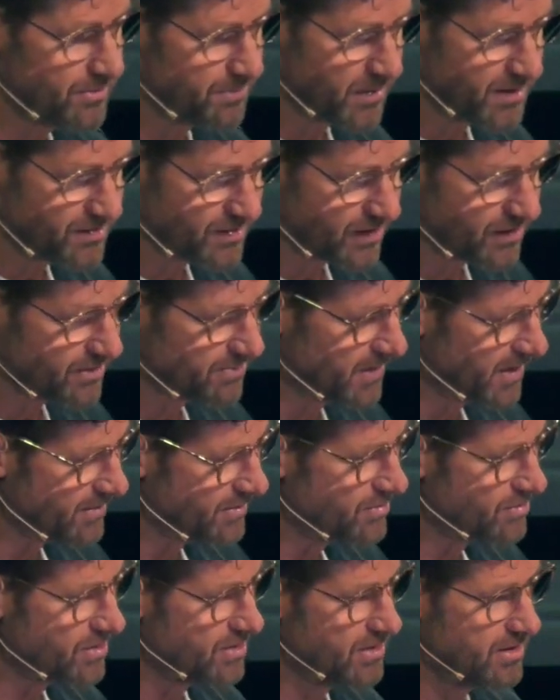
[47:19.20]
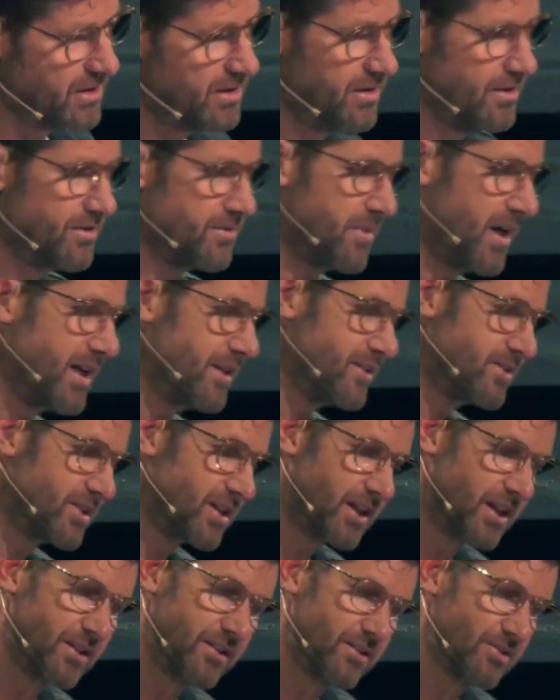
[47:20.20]
preaching his message, and in his mind he's
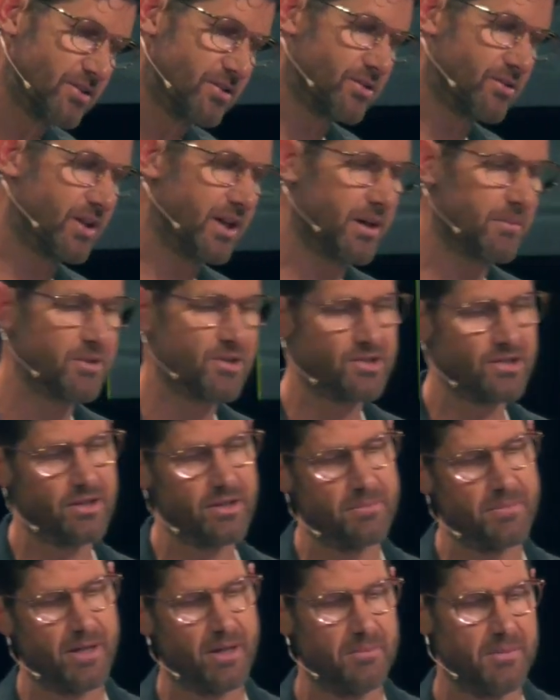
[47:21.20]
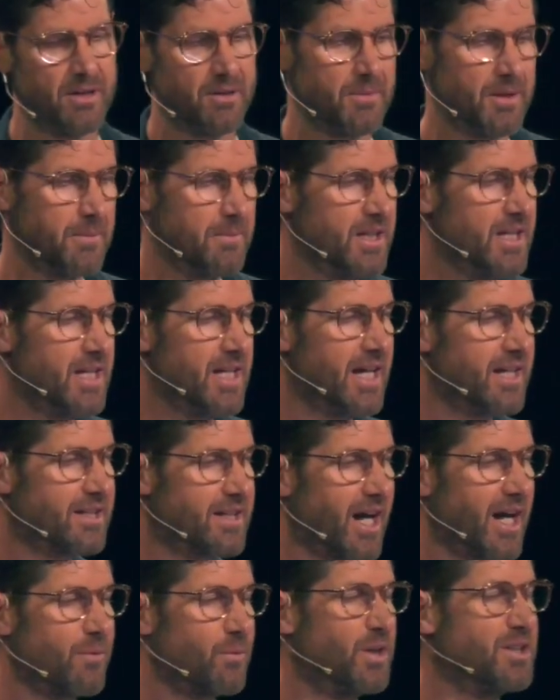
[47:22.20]
thinking, this is great, I'm going to share the bare minimum, and
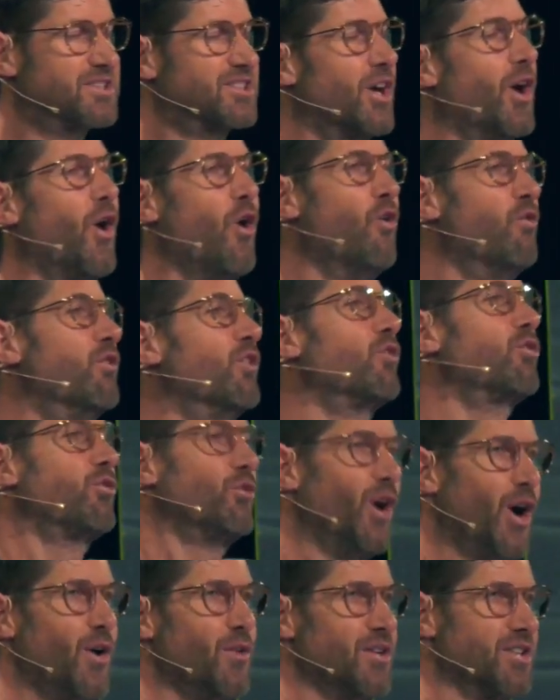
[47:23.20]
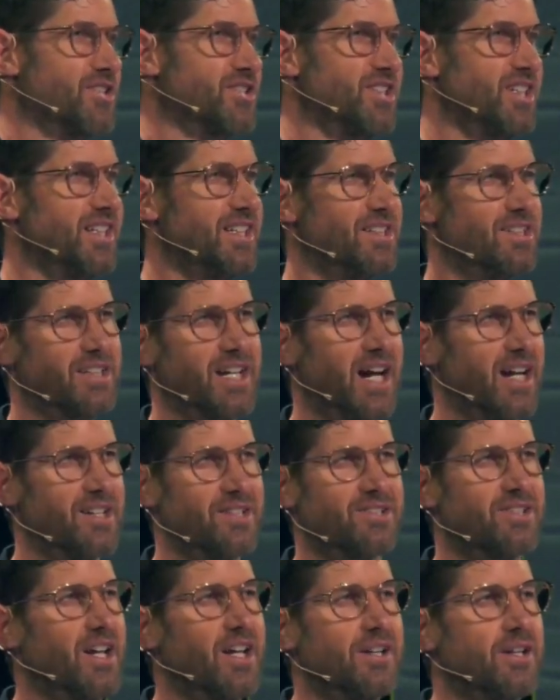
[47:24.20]
God wants to overthrow the city. And God
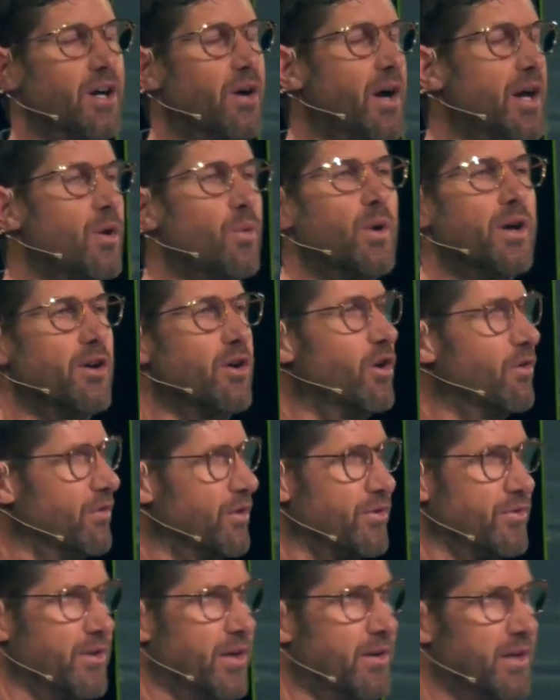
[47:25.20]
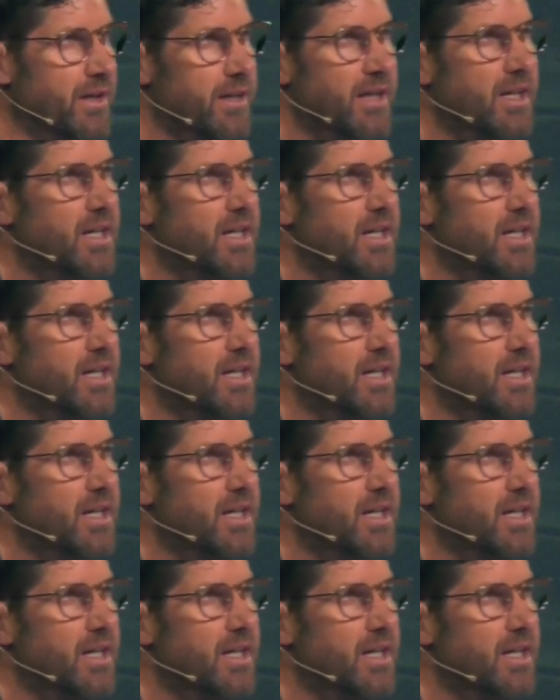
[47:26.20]
is saying, no, I don't want to overthrow it.